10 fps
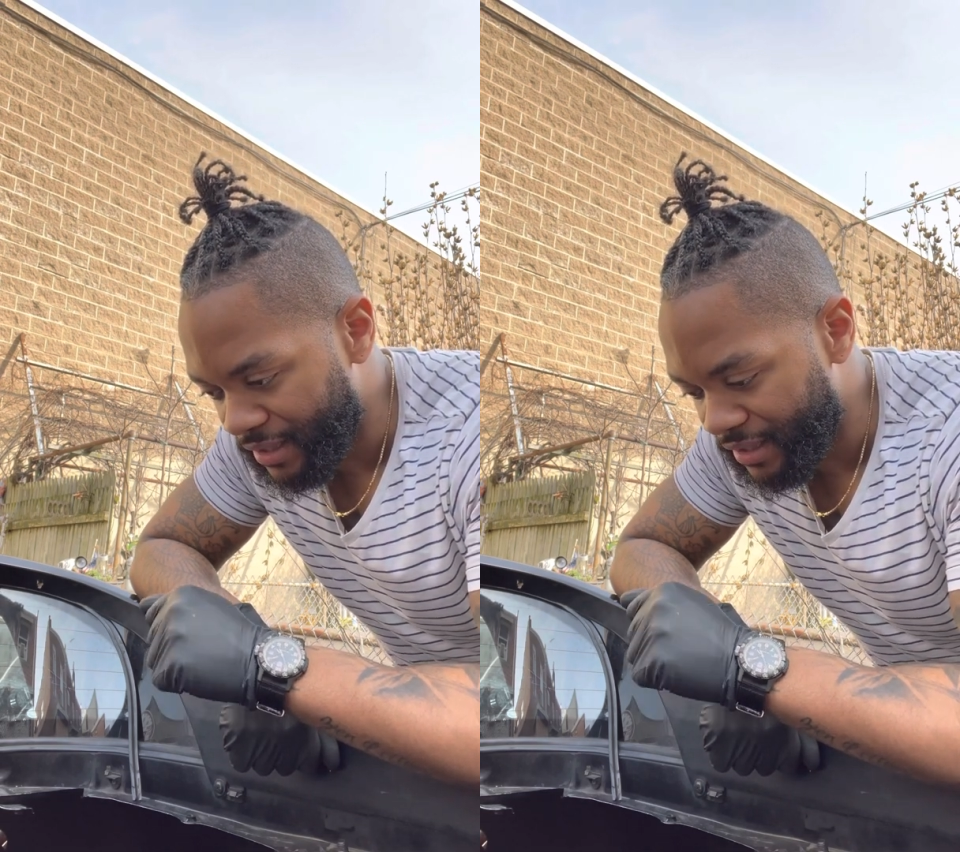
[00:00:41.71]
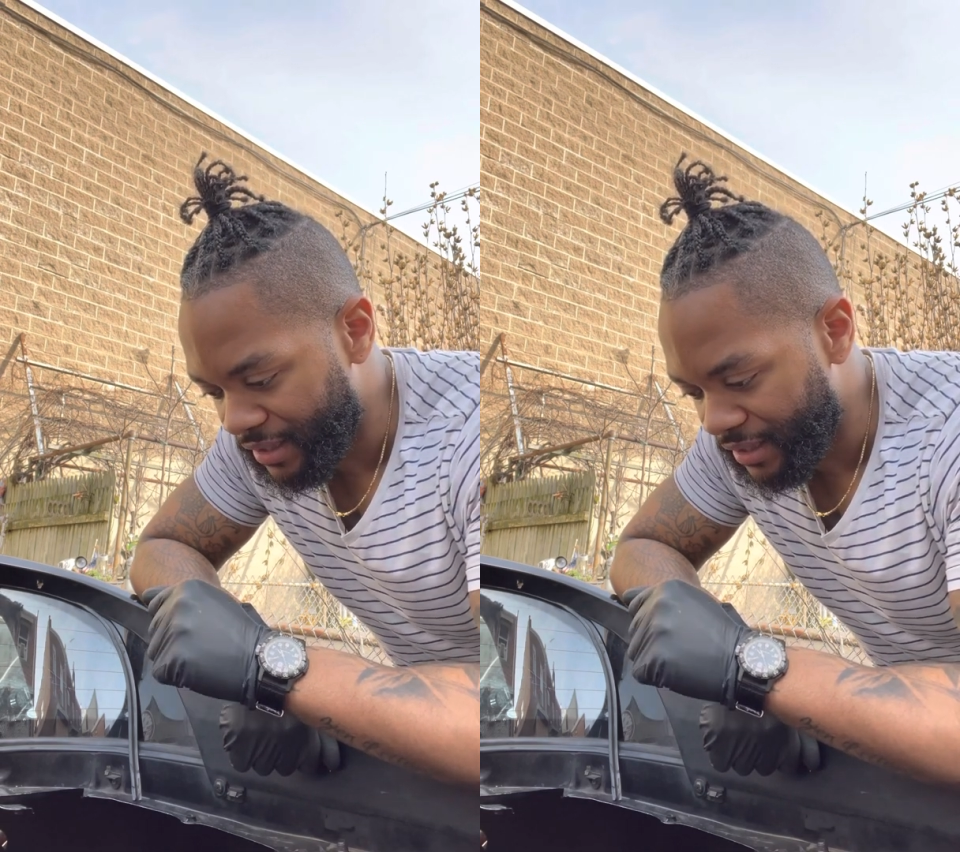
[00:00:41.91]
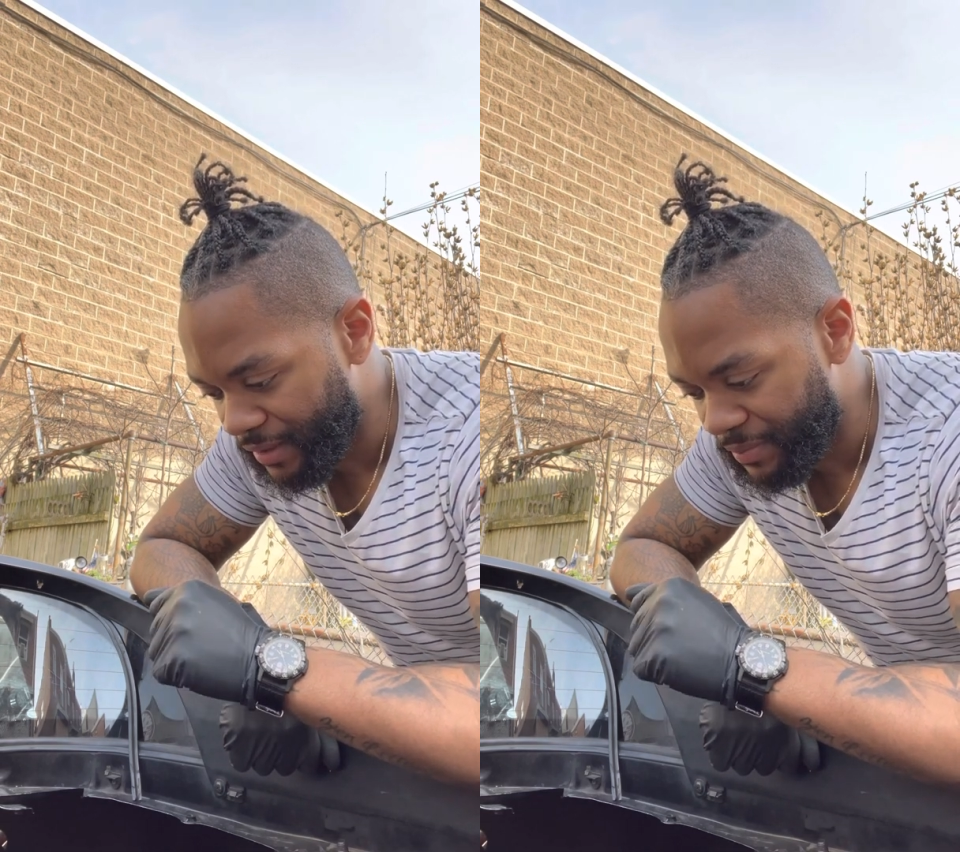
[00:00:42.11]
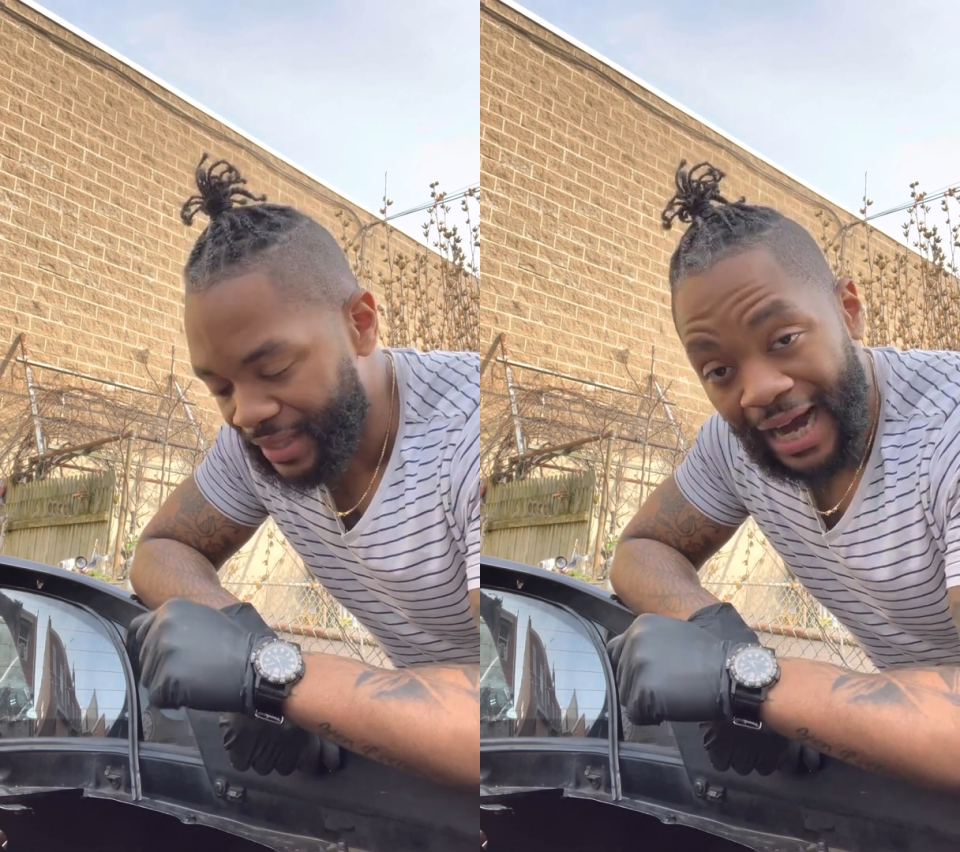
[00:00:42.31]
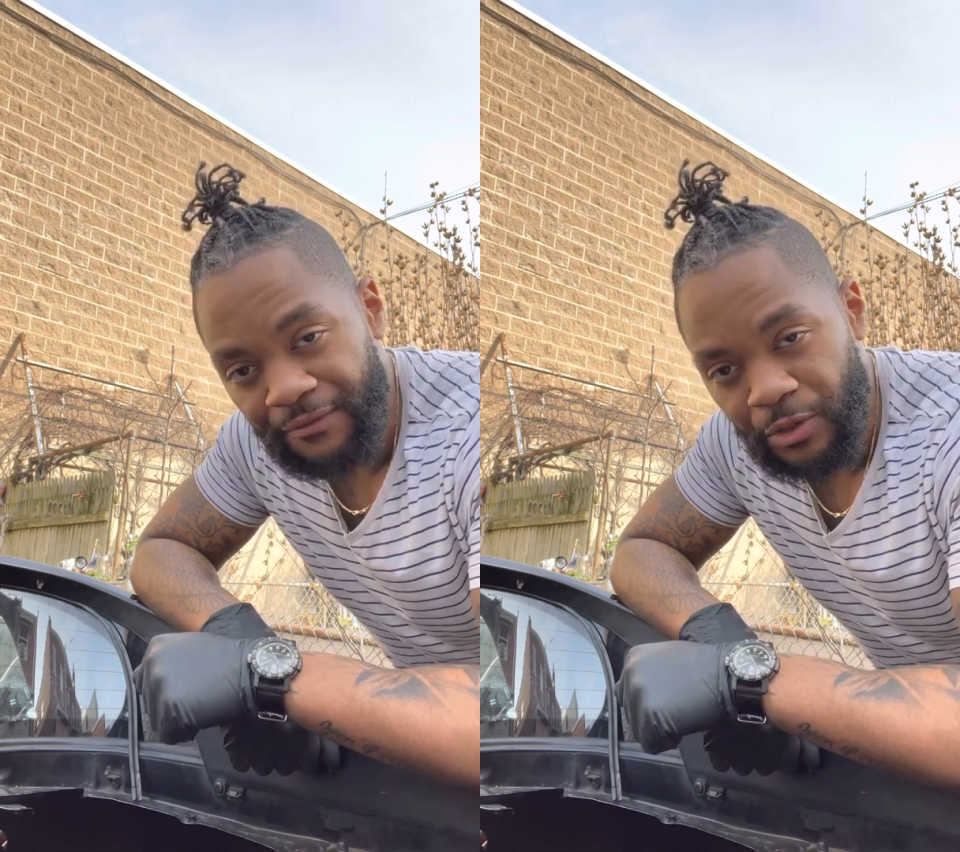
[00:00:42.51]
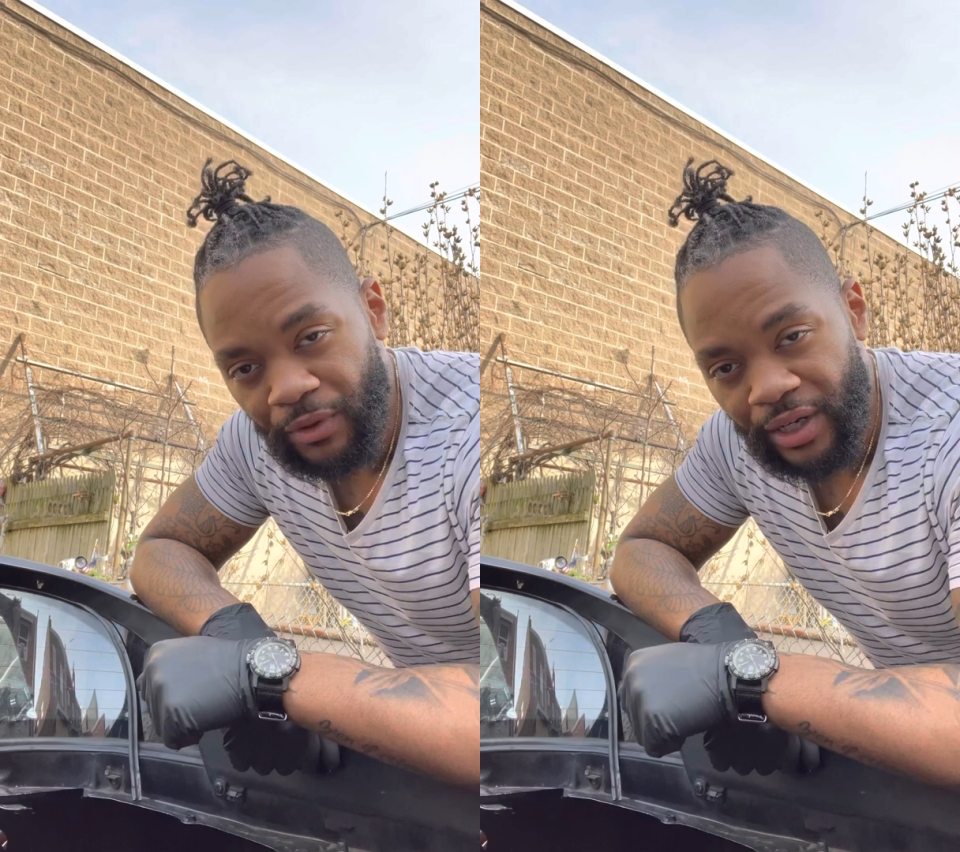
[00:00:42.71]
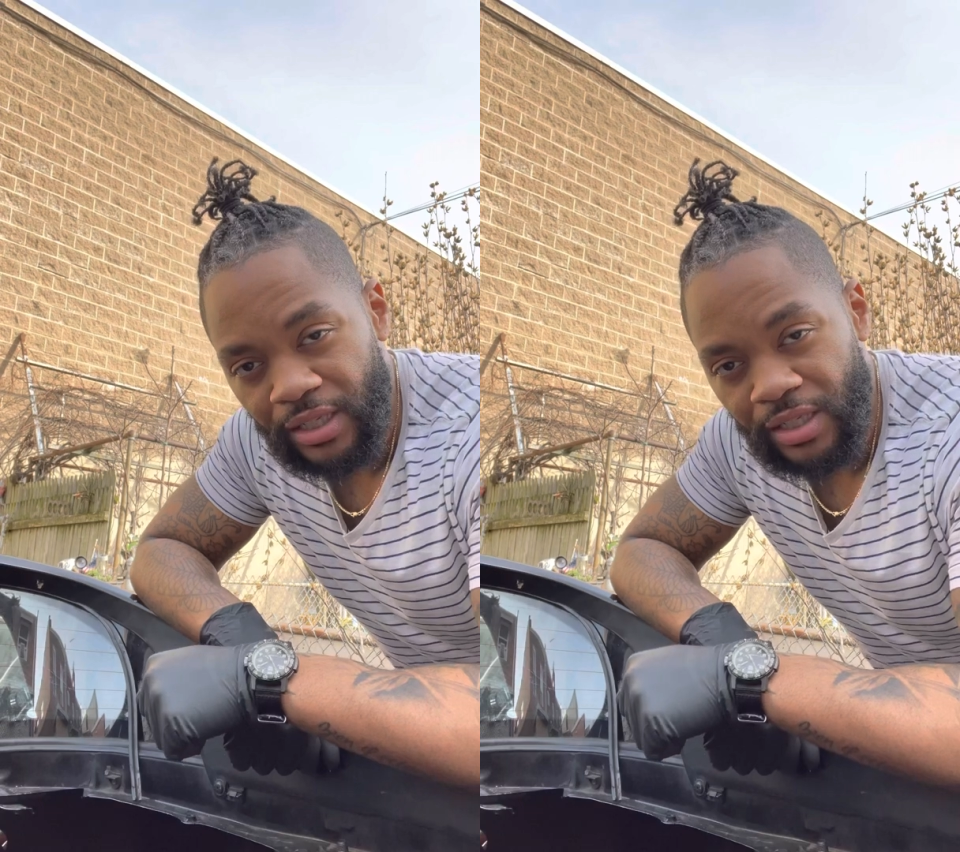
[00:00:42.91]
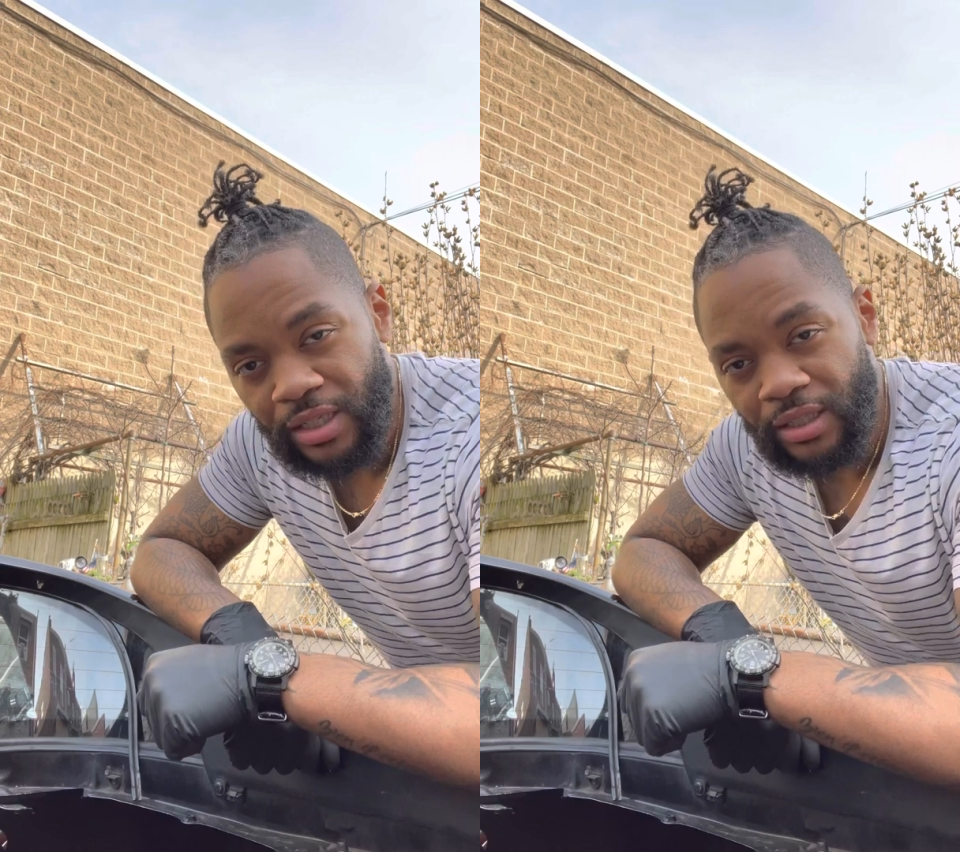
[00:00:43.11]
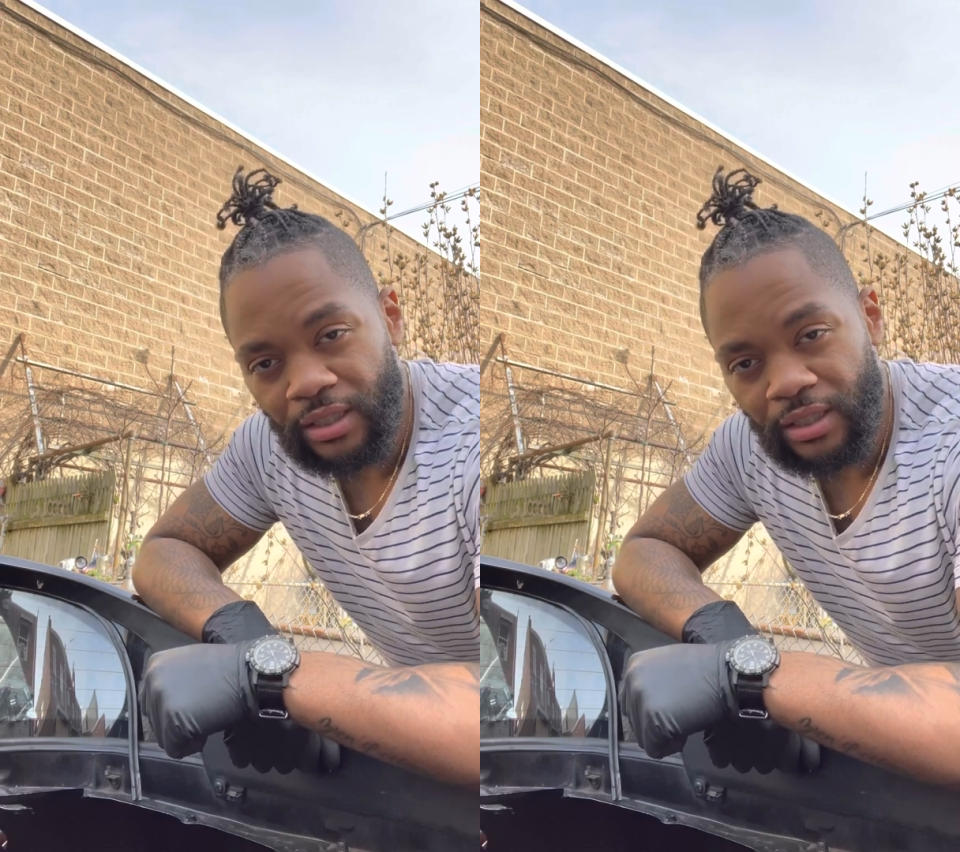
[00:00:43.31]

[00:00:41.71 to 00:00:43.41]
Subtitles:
the beehive springs